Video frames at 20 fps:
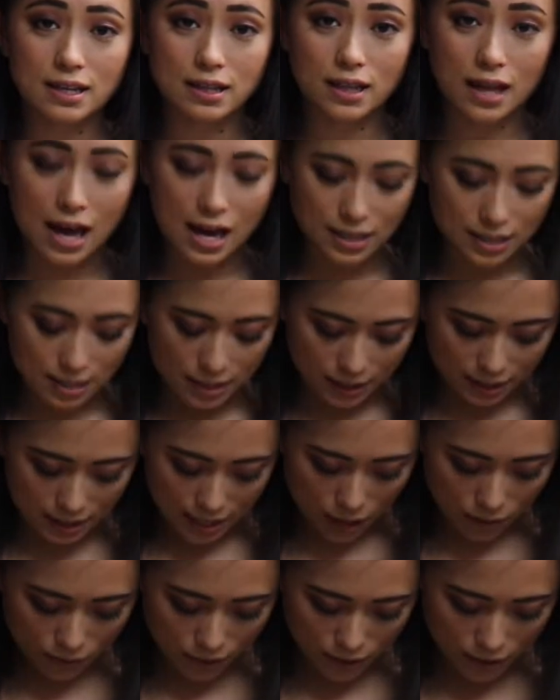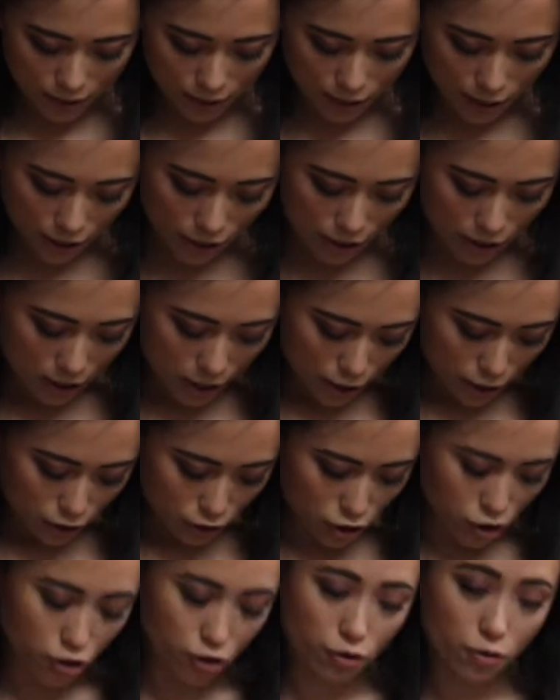elastic down here
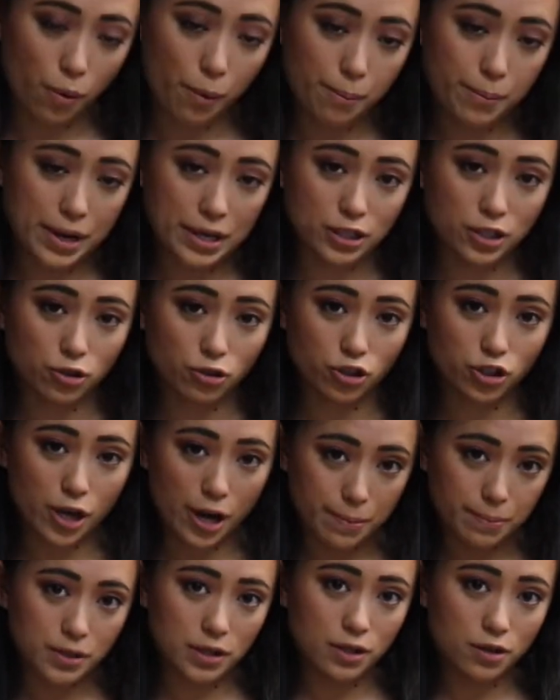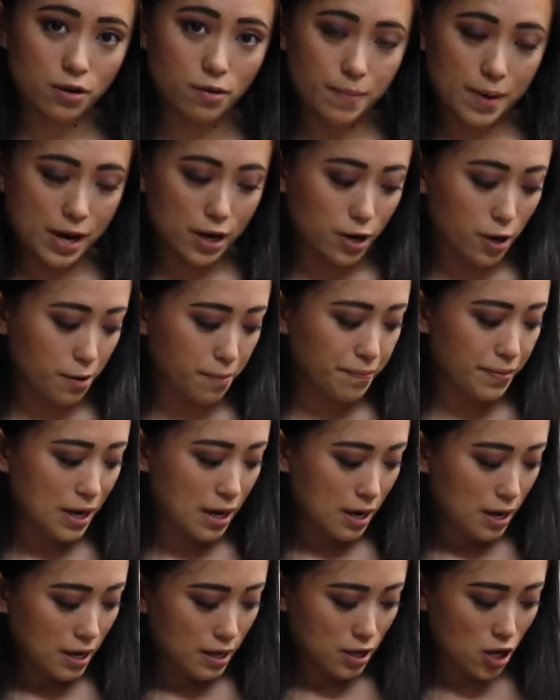to make you shaped a little better.
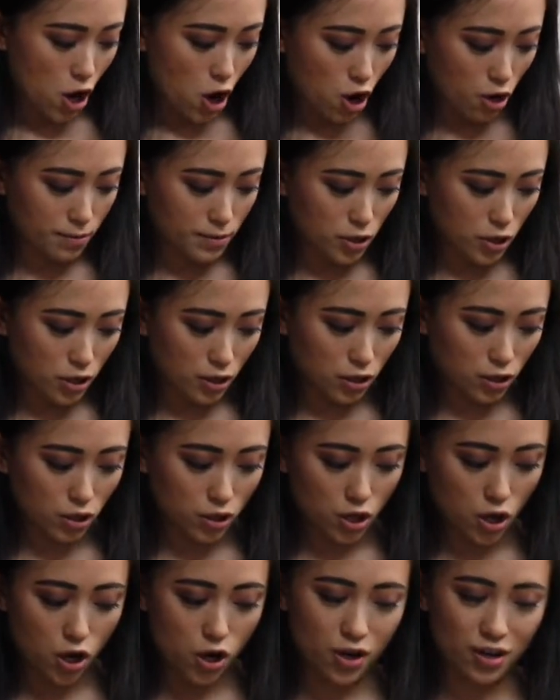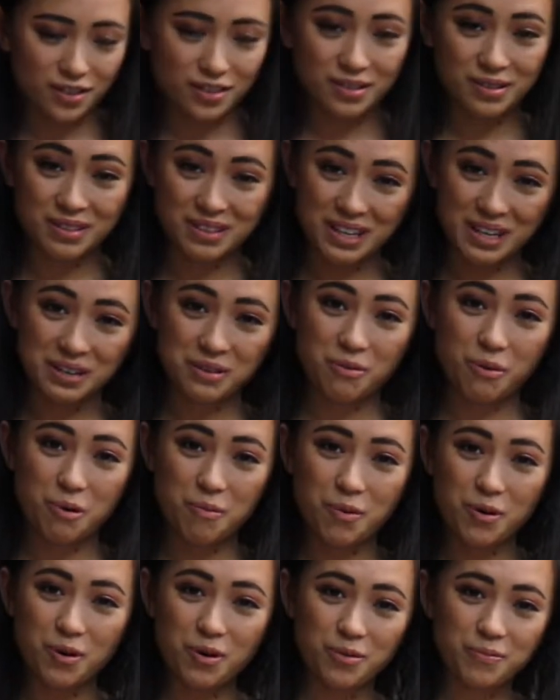The arms are a little long, like
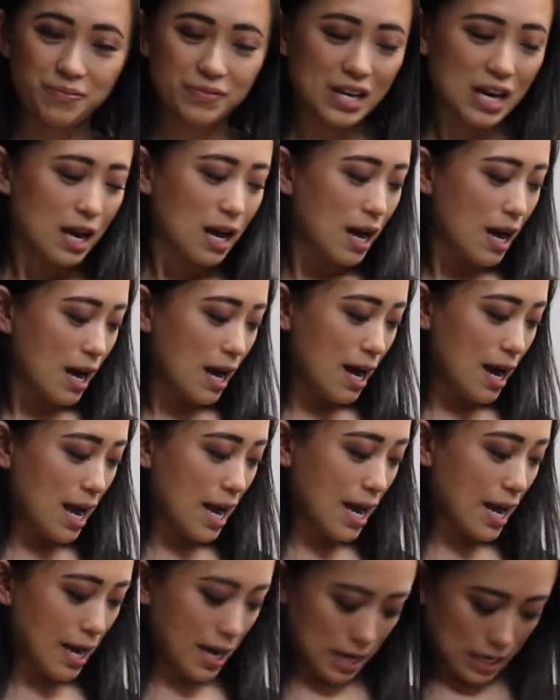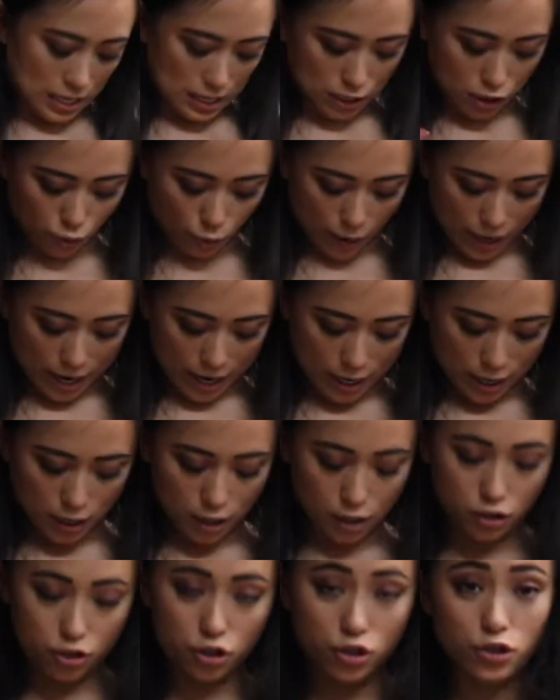normal, and it's
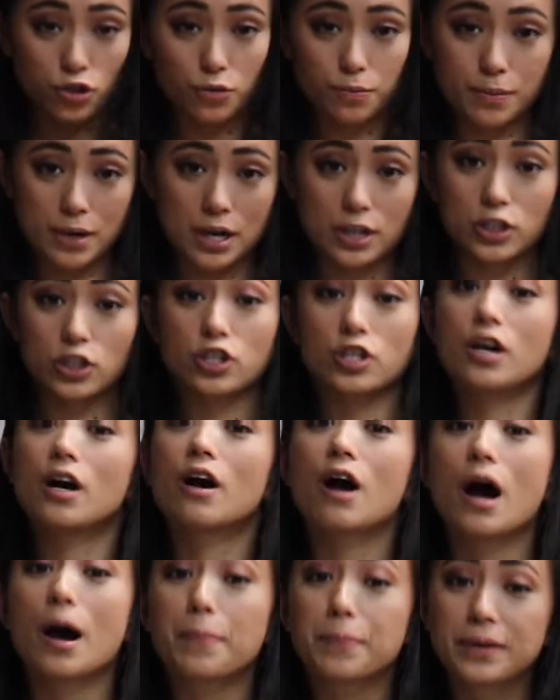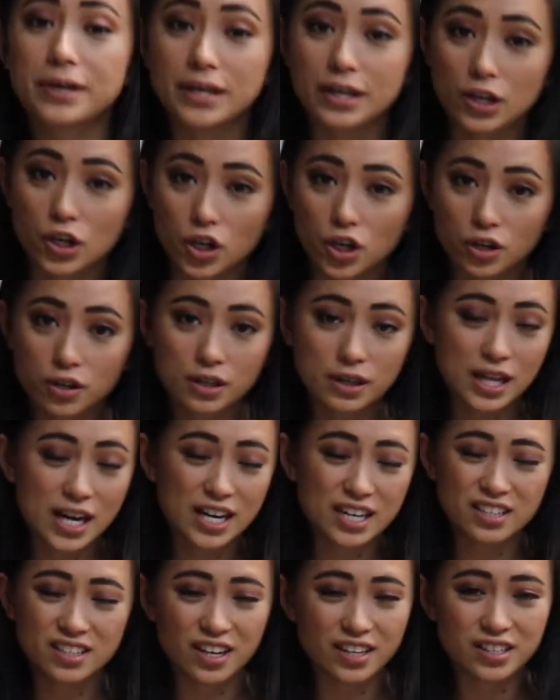way too much up here
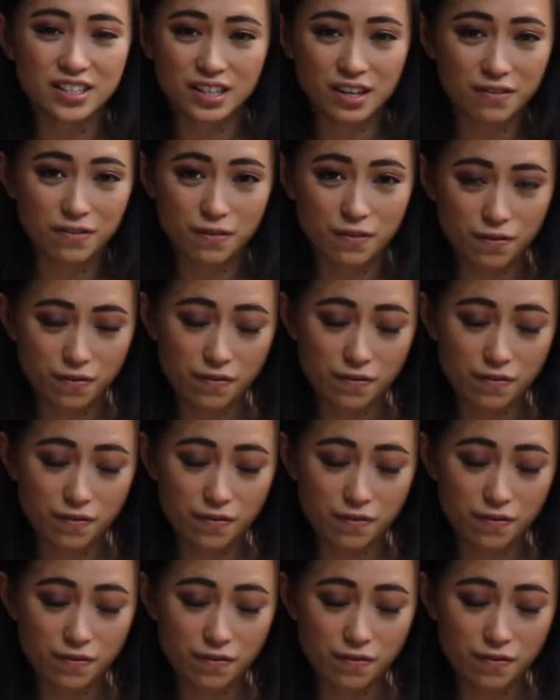that it doesn't even